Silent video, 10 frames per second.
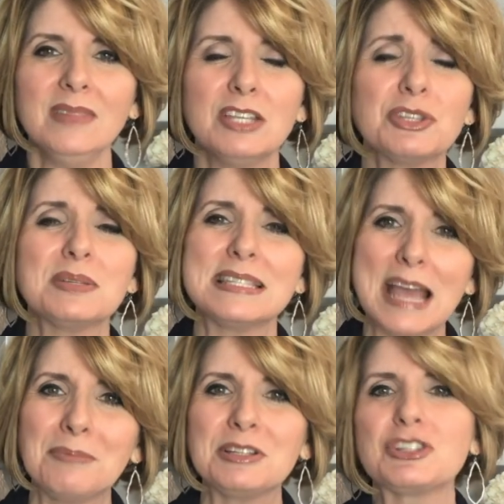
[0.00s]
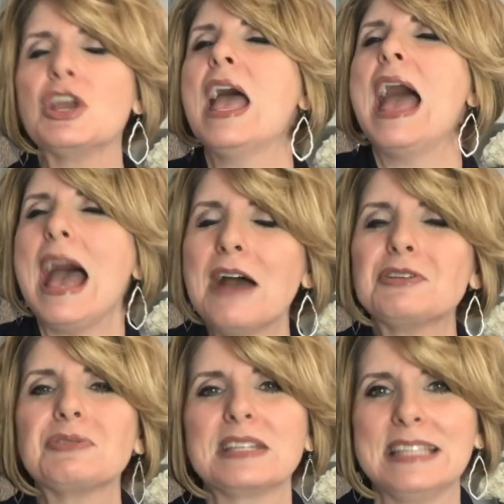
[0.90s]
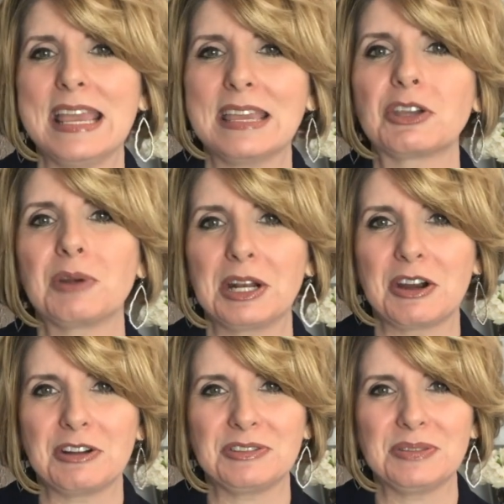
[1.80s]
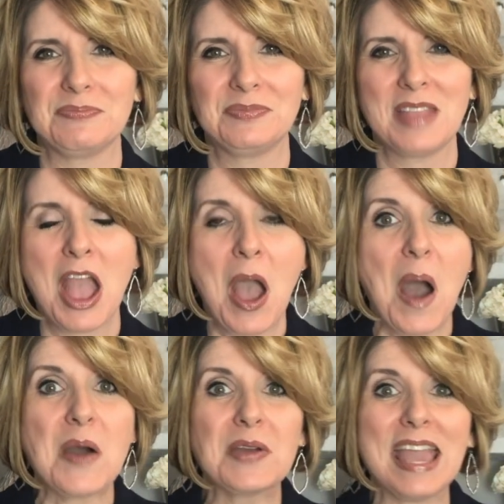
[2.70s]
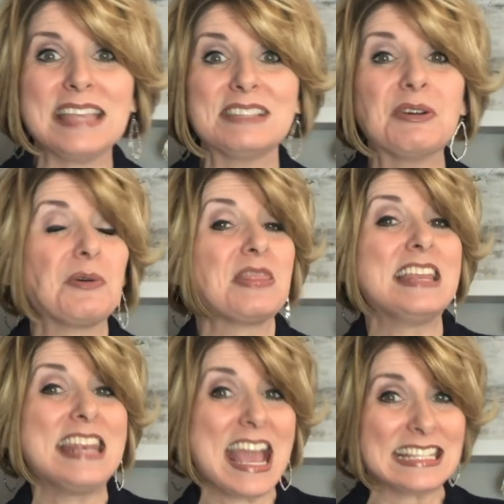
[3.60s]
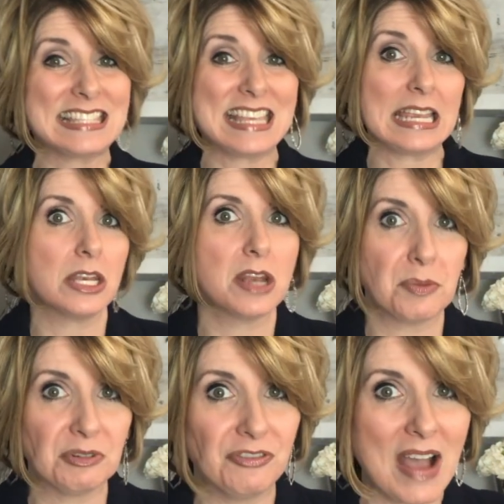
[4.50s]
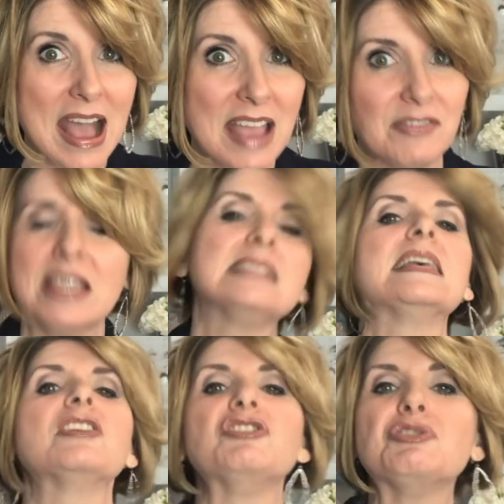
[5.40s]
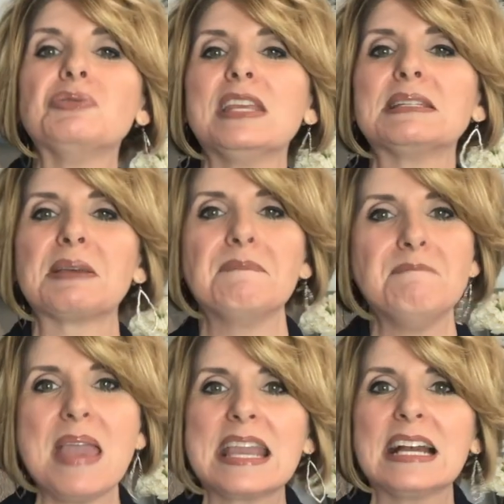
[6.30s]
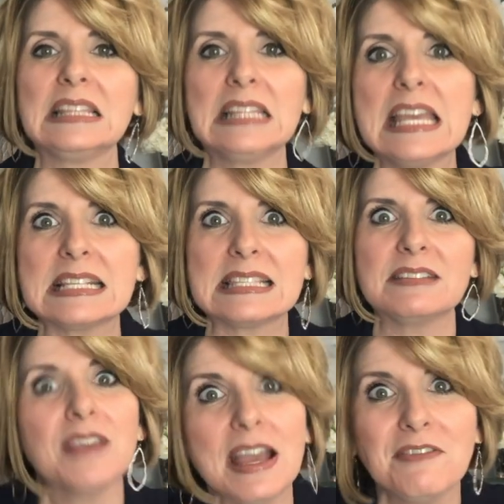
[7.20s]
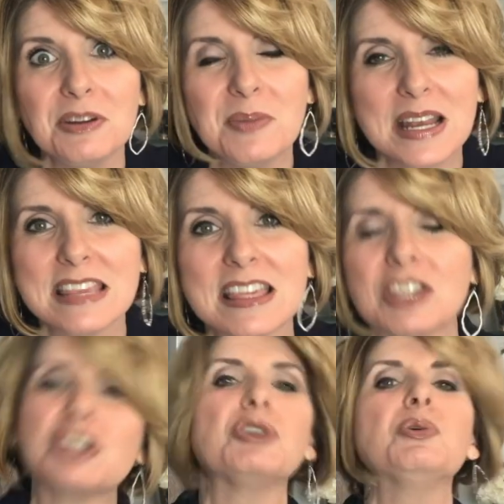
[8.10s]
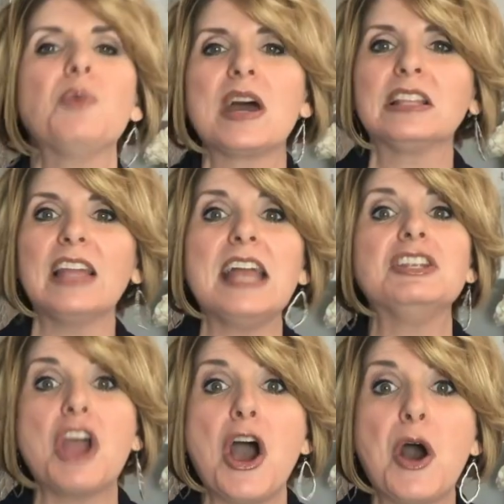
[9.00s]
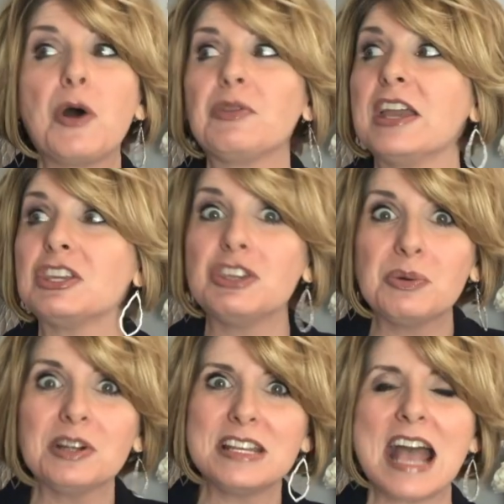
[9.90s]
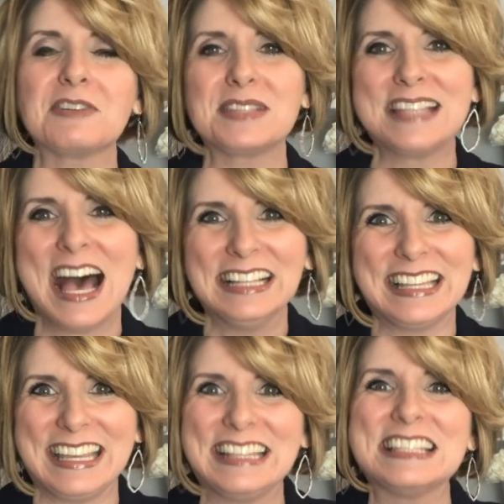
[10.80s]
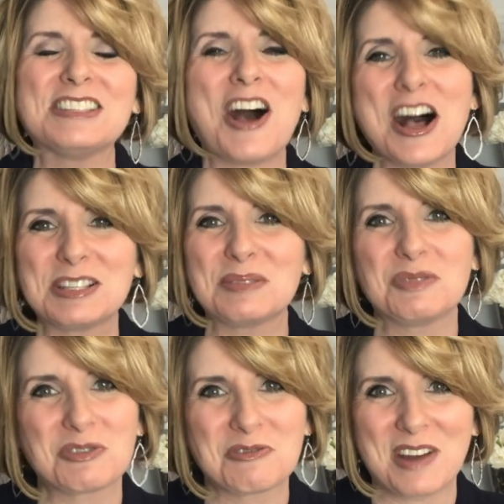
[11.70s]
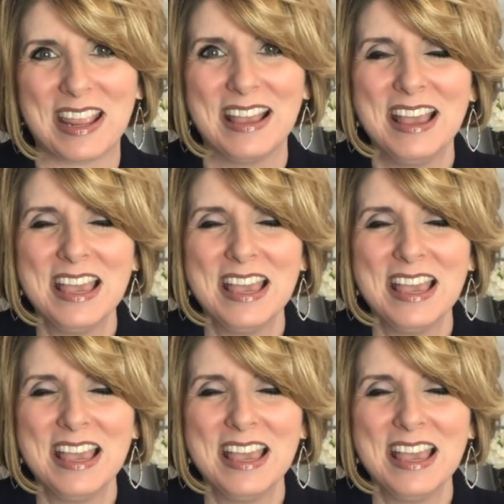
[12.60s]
So establish how you can take credit cards. Okay, so the next thing, number 5, is that you need to make a list of everybody that you want to let know that you are now selling this awesome jewelry.